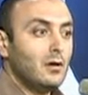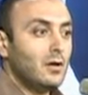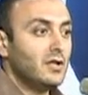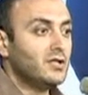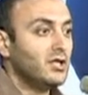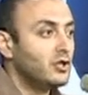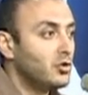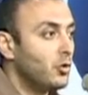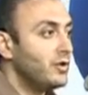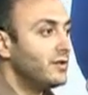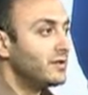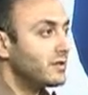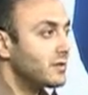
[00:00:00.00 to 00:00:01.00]
It's a
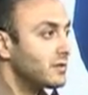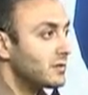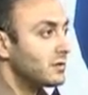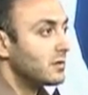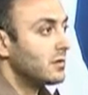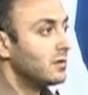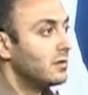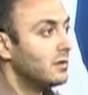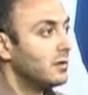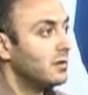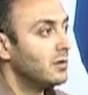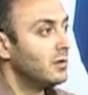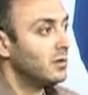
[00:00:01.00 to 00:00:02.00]
choice
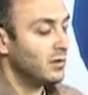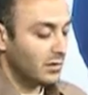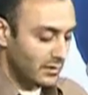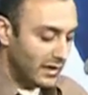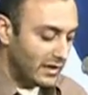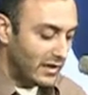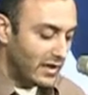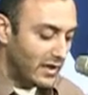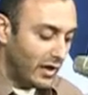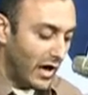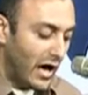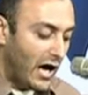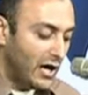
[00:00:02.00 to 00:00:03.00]
that
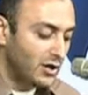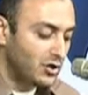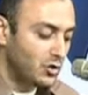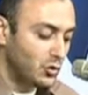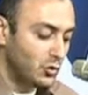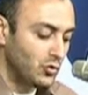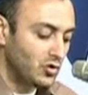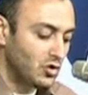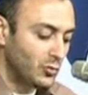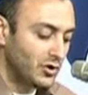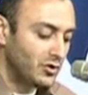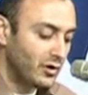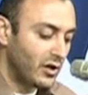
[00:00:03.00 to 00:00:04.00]
I choose to
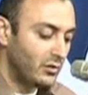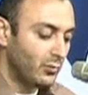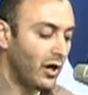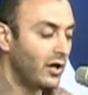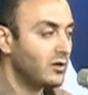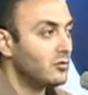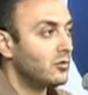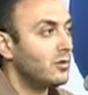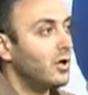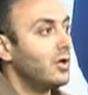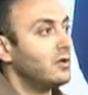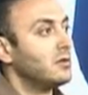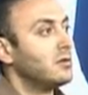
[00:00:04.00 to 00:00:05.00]
be trained by it or
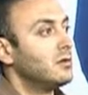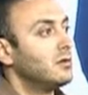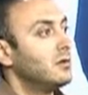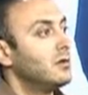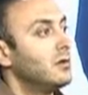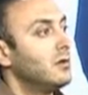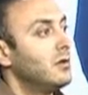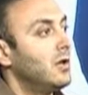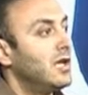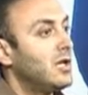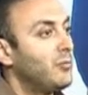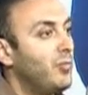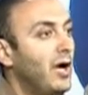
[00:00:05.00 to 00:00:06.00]
not. I
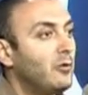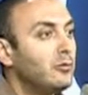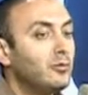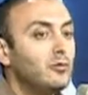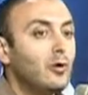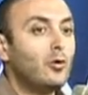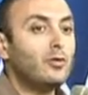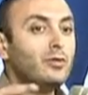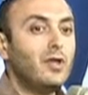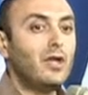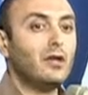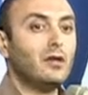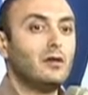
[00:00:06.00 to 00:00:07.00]
can pout through the whole
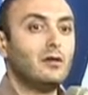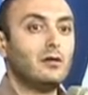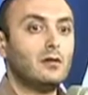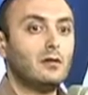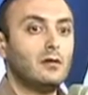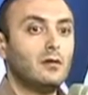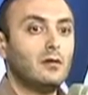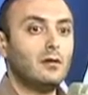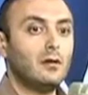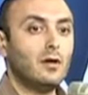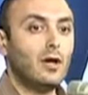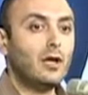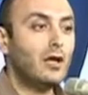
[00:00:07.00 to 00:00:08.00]
thing
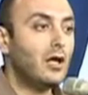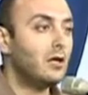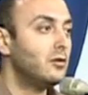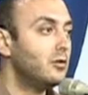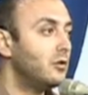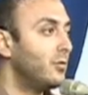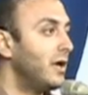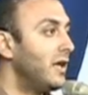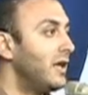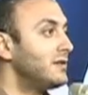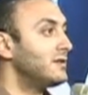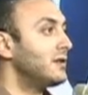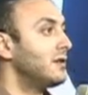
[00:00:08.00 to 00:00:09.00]
and not learn my
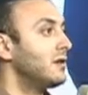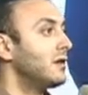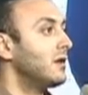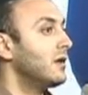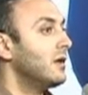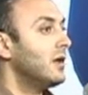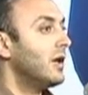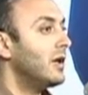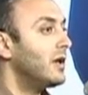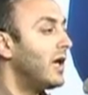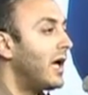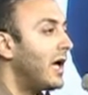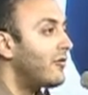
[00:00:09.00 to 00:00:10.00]
lesson and
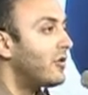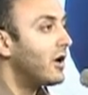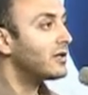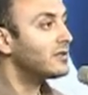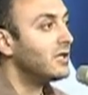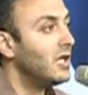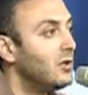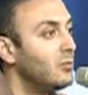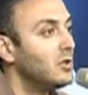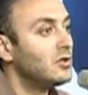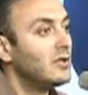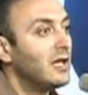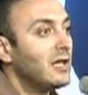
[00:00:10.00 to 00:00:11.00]
not have God take me
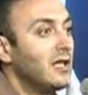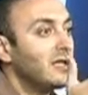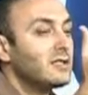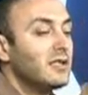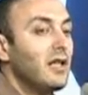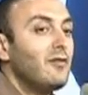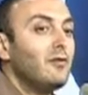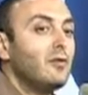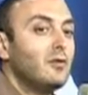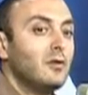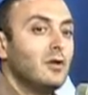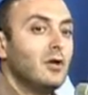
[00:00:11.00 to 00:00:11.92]
to that next level